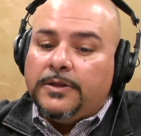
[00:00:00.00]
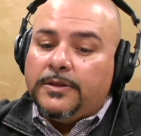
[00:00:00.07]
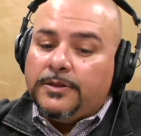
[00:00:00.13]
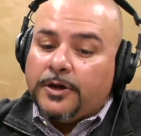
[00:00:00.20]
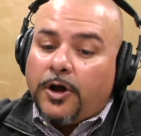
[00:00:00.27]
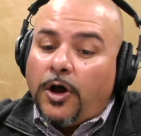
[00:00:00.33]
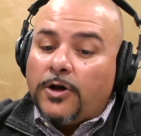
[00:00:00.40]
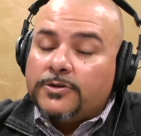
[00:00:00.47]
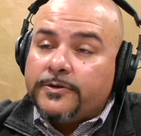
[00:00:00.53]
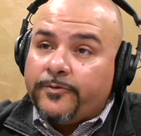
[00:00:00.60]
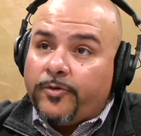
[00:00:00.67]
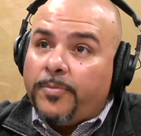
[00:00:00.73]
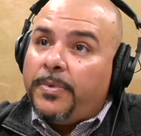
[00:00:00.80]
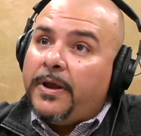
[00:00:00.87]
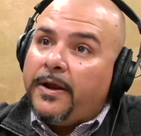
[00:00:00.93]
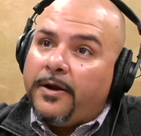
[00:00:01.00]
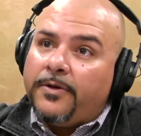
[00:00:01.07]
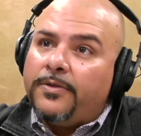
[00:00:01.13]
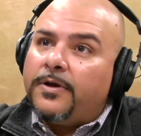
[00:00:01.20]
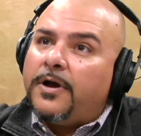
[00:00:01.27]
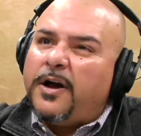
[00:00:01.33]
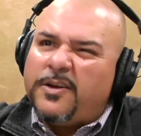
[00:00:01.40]
the cost of repair,
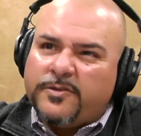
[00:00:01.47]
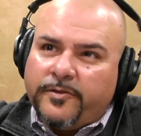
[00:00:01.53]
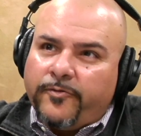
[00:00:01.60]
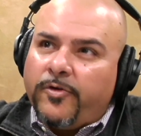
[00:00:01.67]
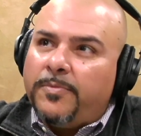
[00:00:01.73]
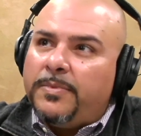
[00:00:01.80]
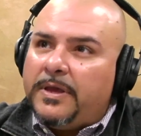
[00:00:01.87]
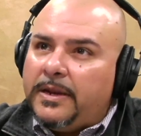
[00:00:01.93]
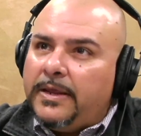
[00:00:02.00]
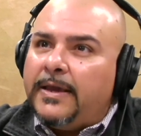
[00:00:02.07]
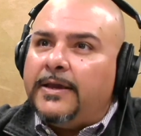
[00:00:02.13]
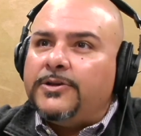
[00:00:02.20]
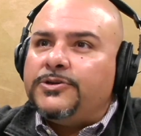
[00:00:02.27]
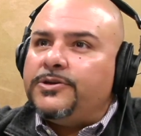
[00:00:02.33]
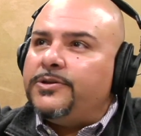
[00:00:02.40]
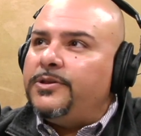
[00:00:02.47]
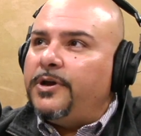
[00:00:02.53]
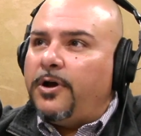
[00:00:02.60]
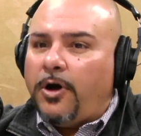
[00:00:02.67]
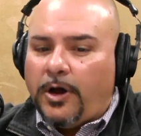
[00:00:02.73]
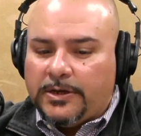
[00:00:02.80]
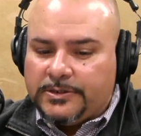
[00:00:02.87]
the cost of remediation, the
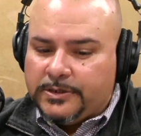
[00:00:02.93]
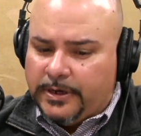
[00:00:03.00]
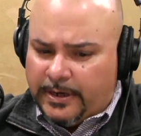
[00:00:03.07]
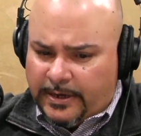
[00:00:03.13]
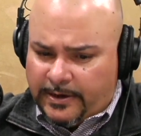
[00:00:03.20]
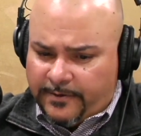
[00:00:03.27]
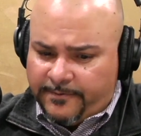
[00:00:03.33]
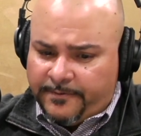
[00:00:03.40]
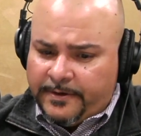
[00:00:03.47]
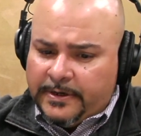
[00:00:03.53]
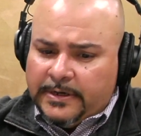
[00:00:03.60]
cost of,